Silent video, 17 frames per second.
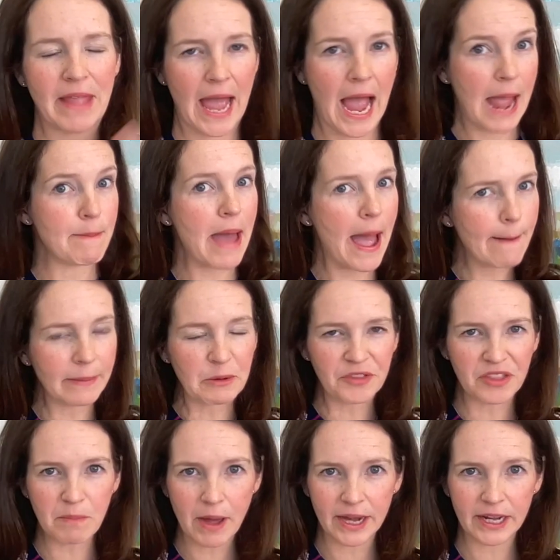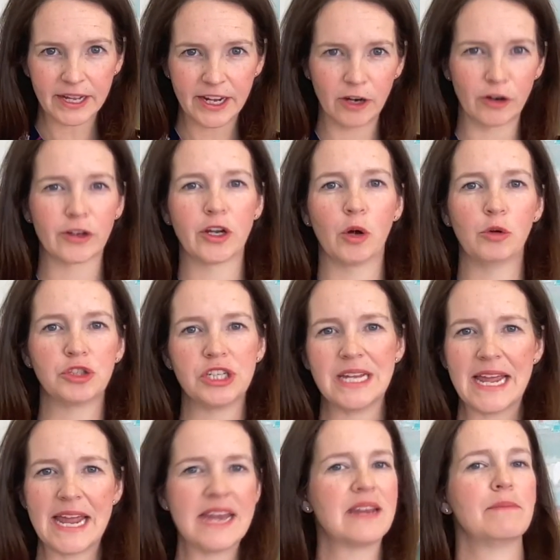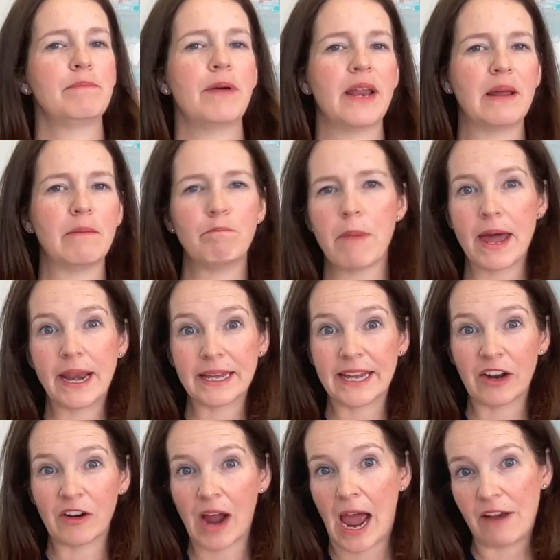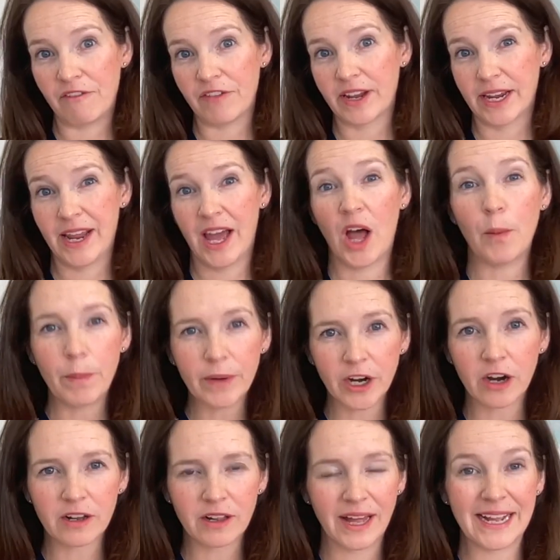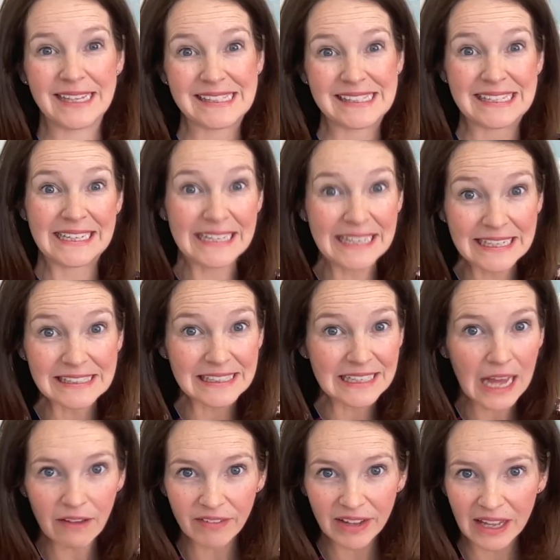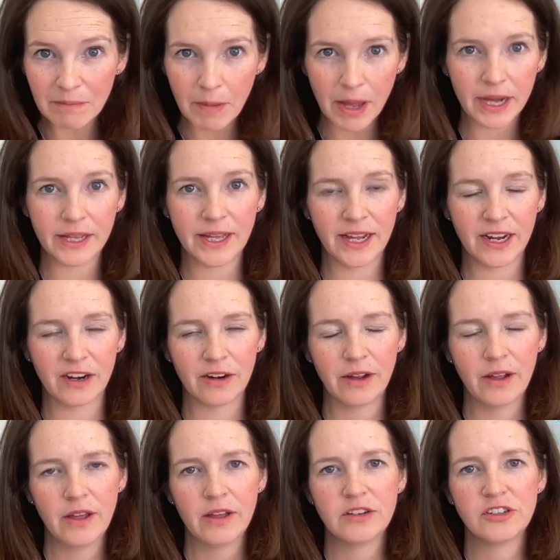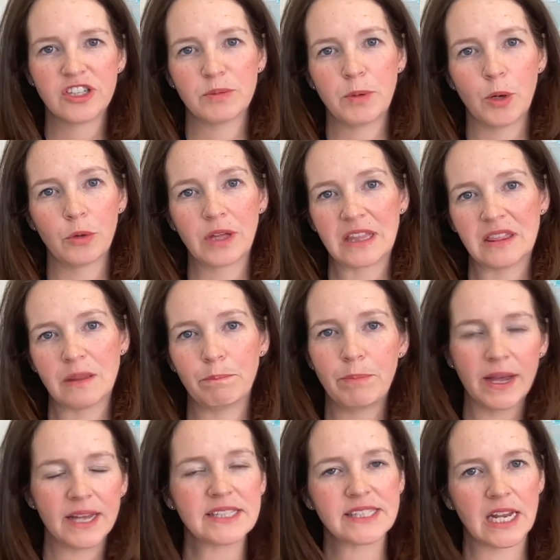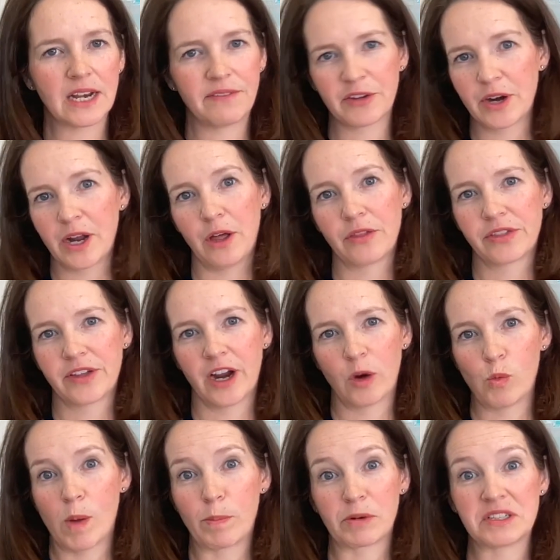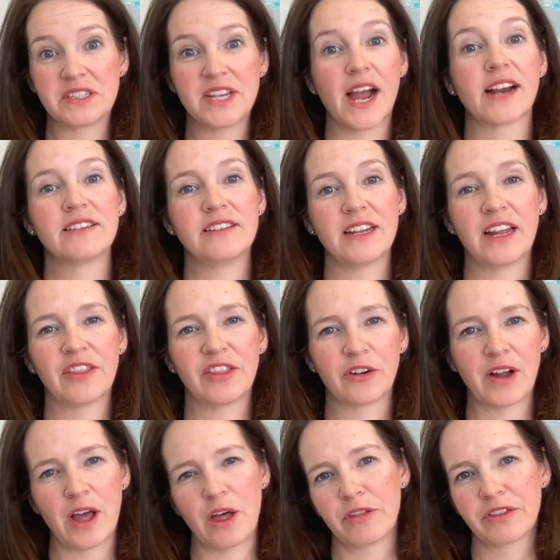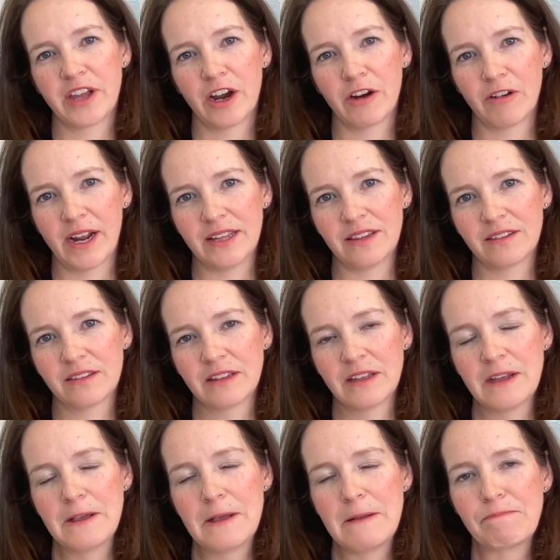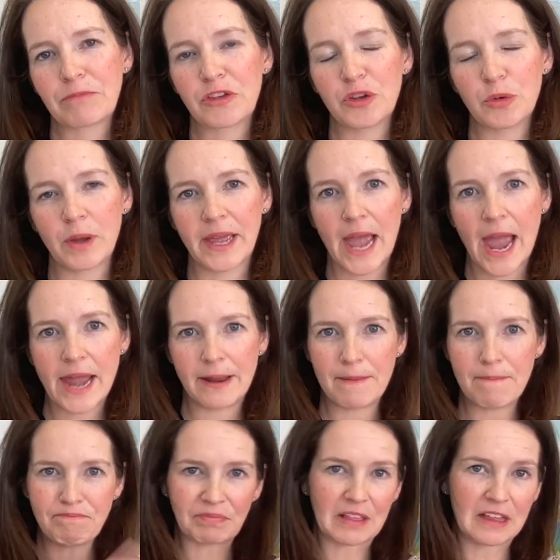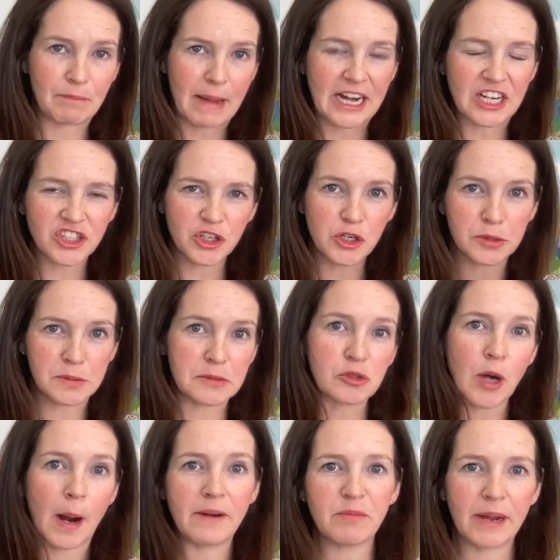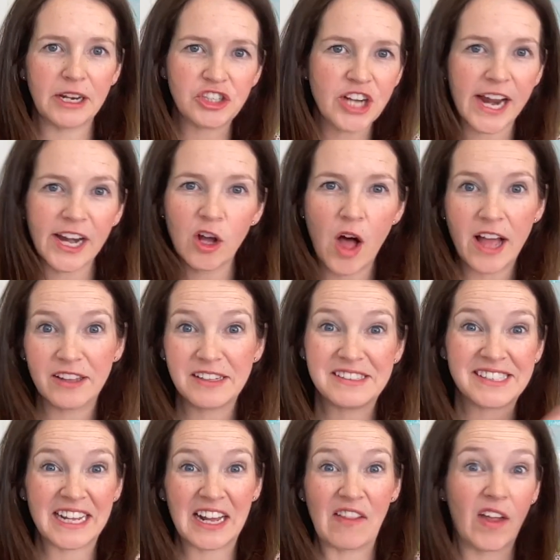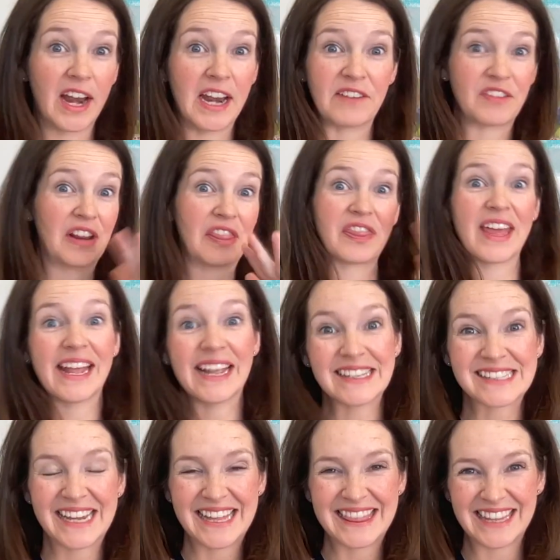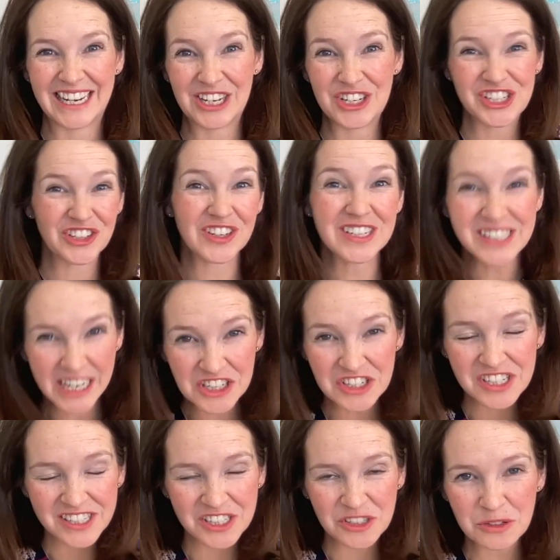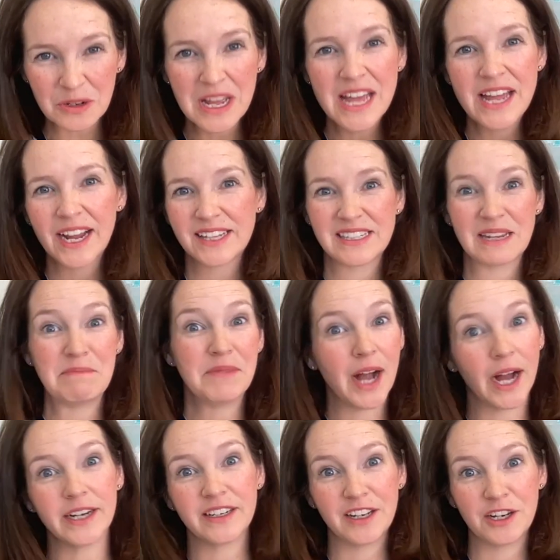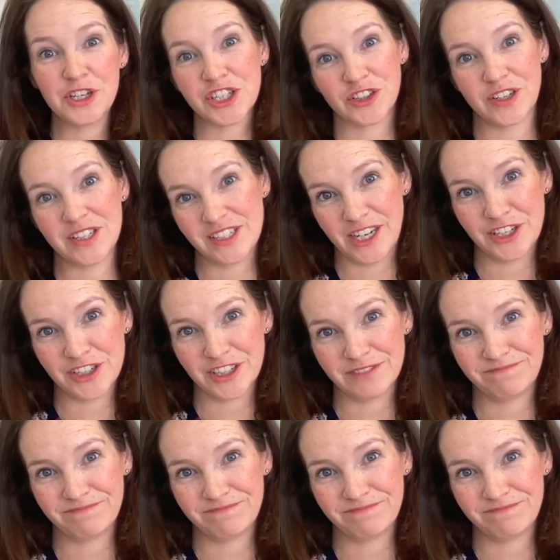I'm Emily with the Medicare Coach, an independent Medicare advocate, helping our clients easily navigate Medicare to both get the best out of their healthcare while protecting their healthcare rights. So again, make sure you subscribe to my channel. I say a lot of different things than insurance agents do because I'm not an insurance agent.